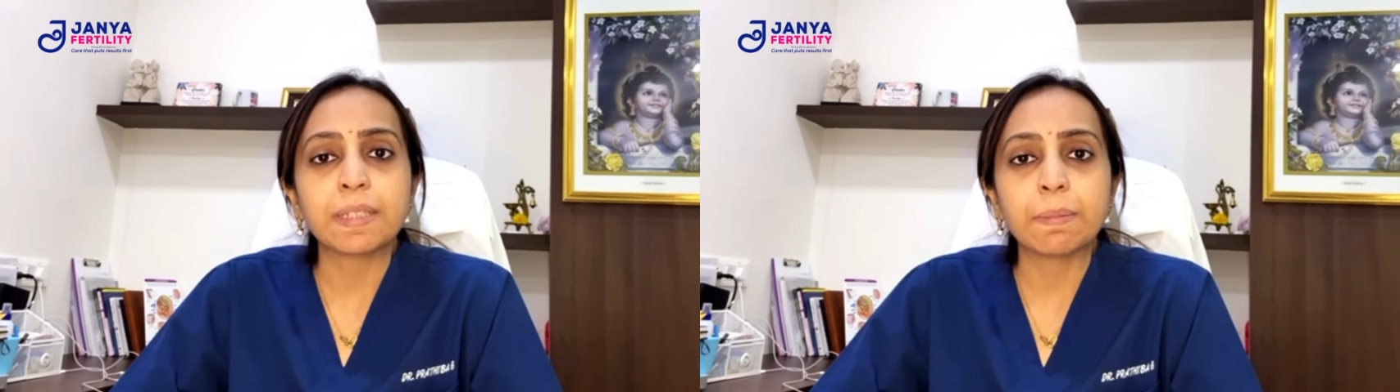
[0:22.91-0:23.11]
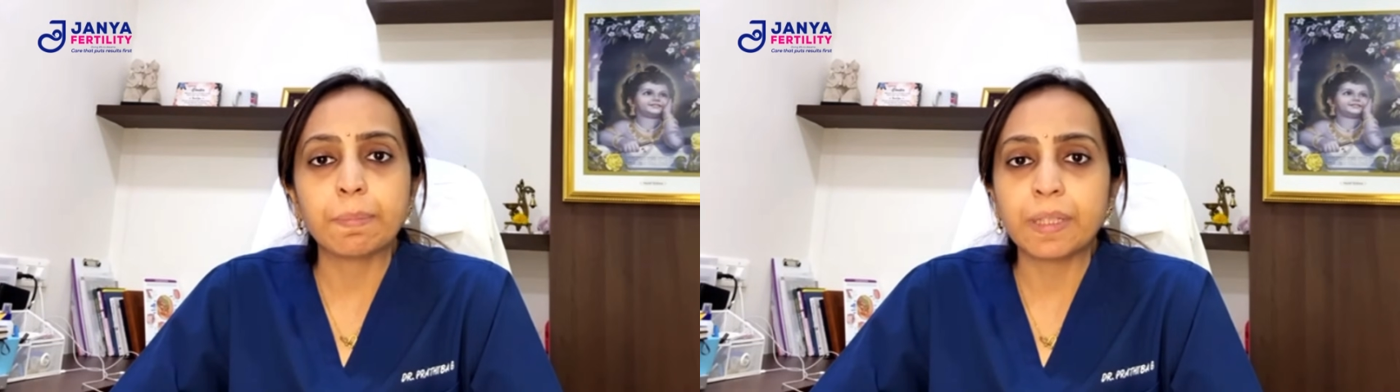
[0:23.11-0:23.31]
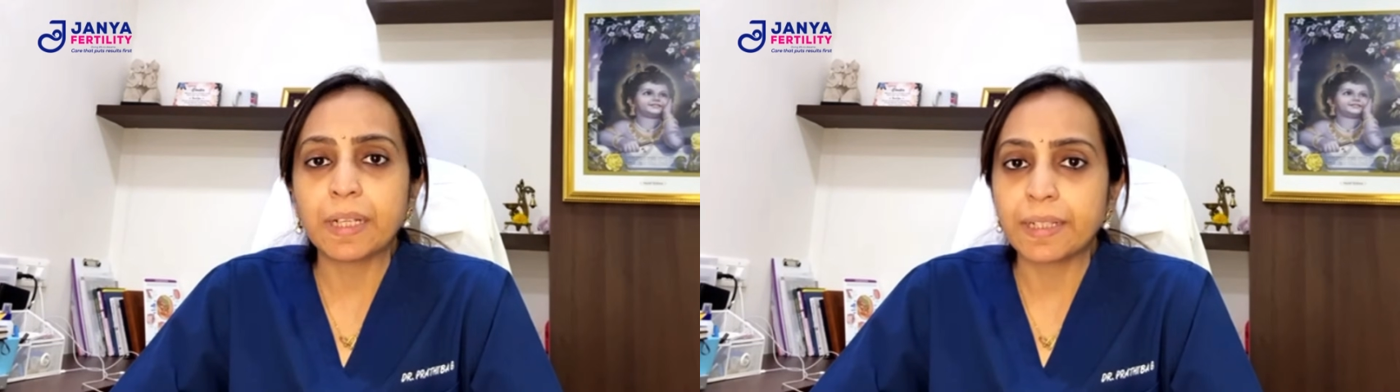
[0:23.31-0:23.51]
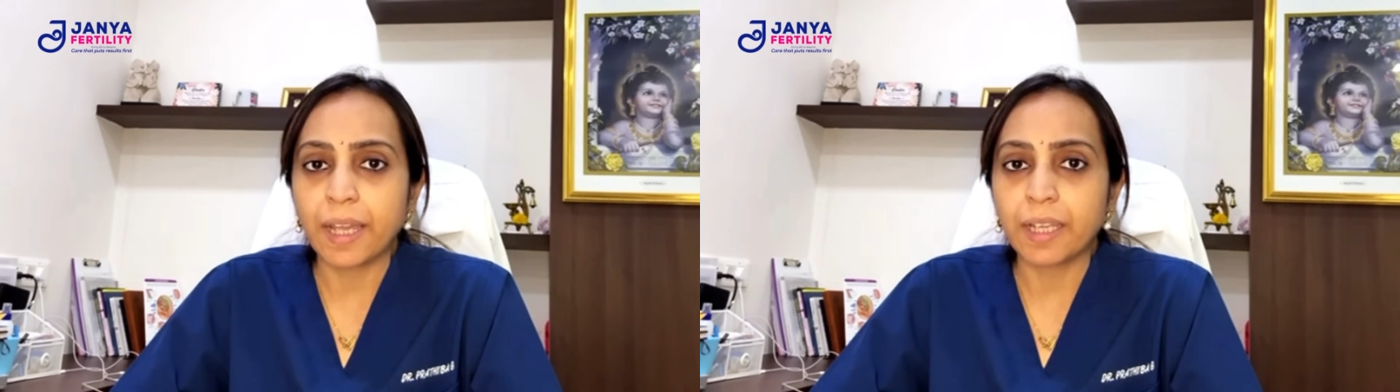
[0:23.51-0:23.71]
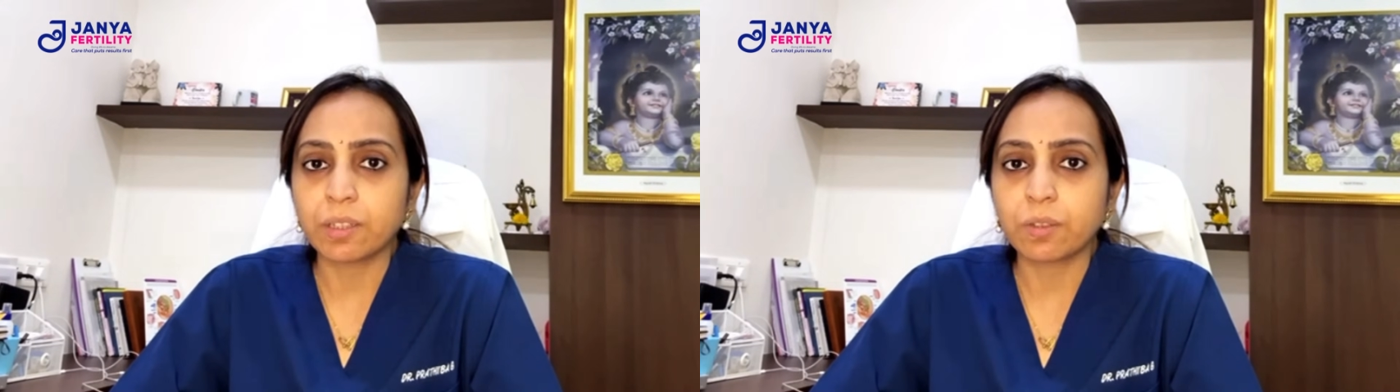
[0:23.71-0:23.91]
simple and
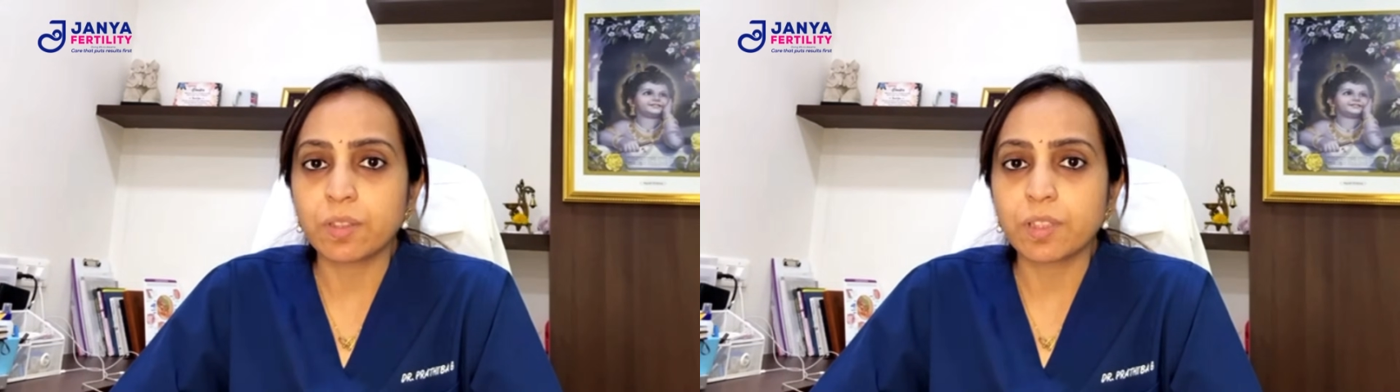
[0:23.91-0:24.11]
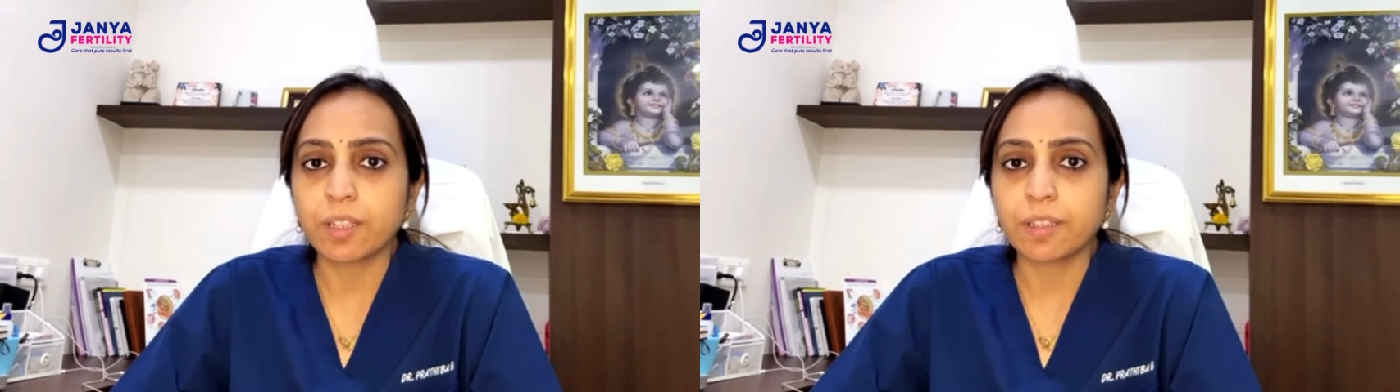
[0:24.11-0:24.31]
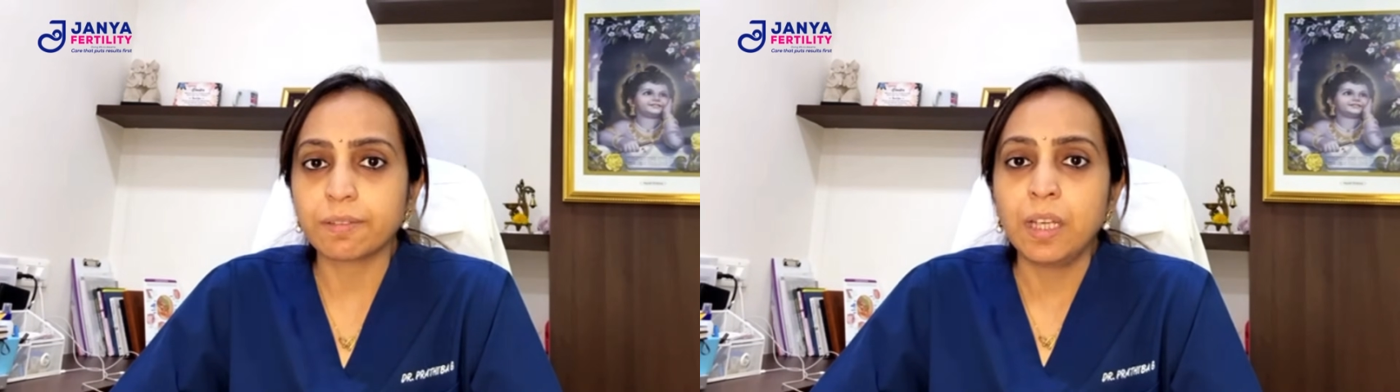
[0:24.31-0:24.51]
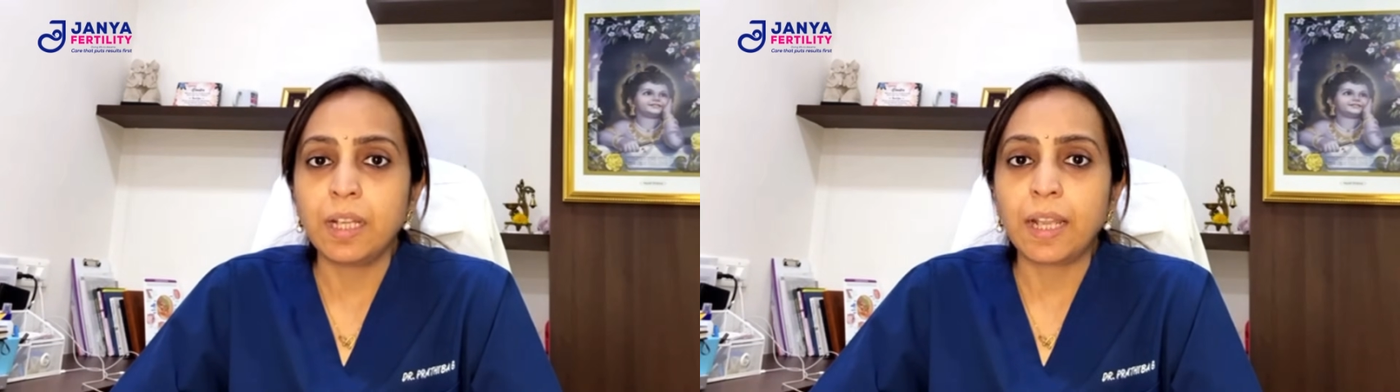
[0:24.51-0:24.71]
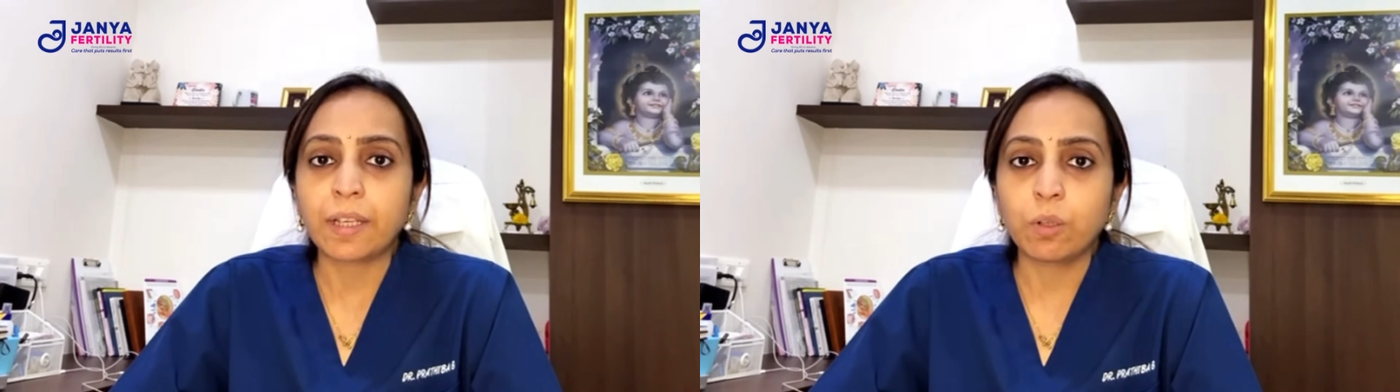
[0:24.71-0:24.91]
diagnostic,
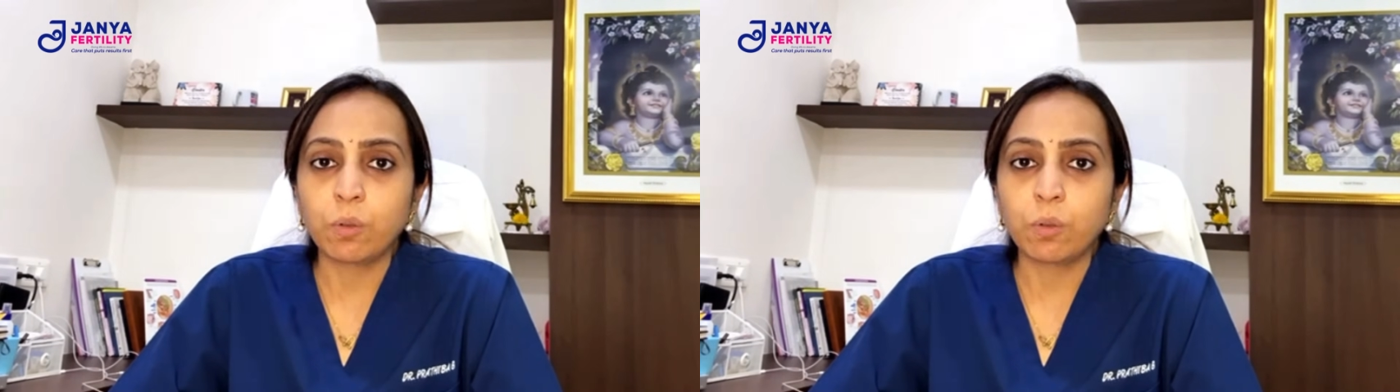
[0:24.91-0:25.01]
like